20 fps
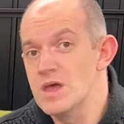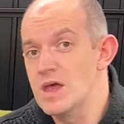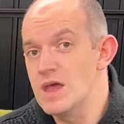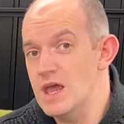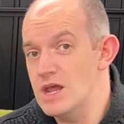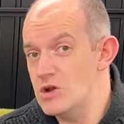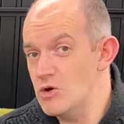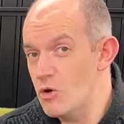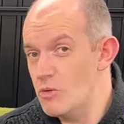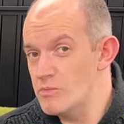
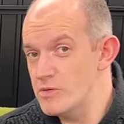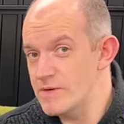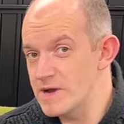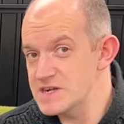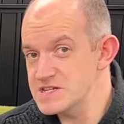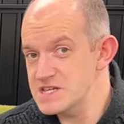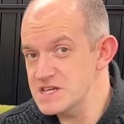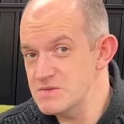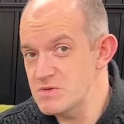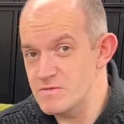In Hornby
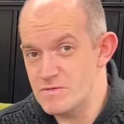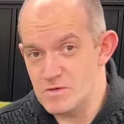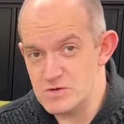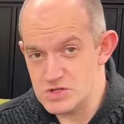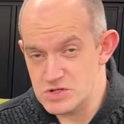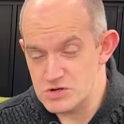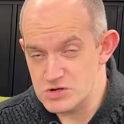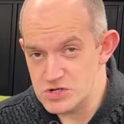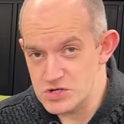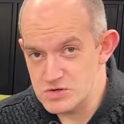Magazine, we've also
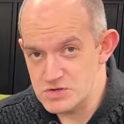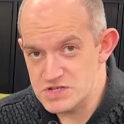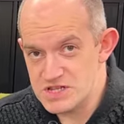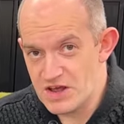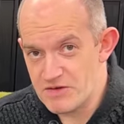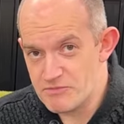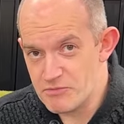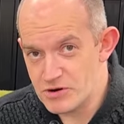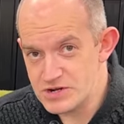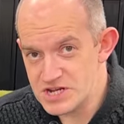got two
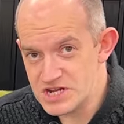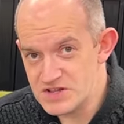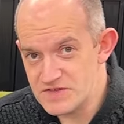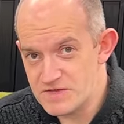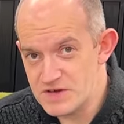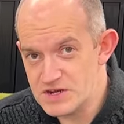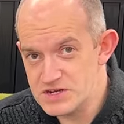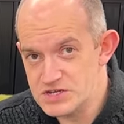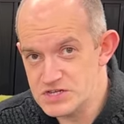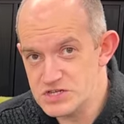staff projects
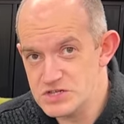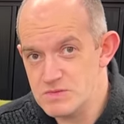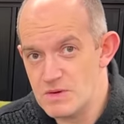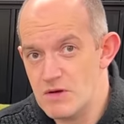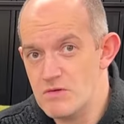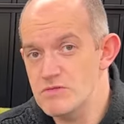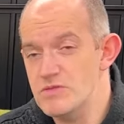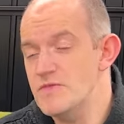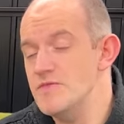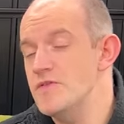featured as
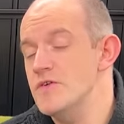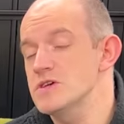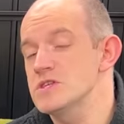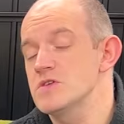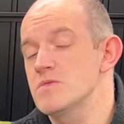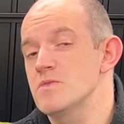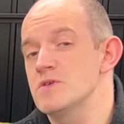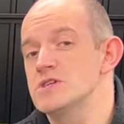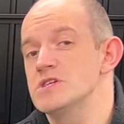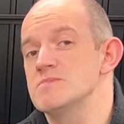well, the first
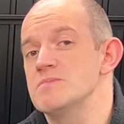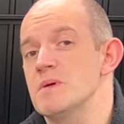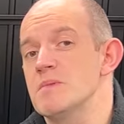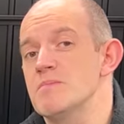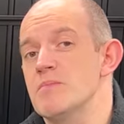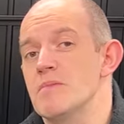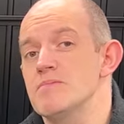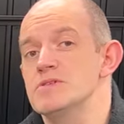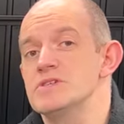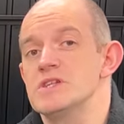of which has been
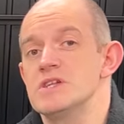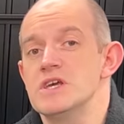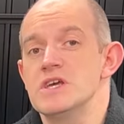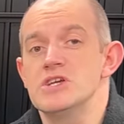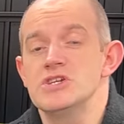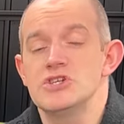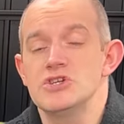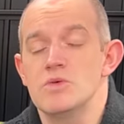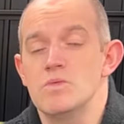published in issue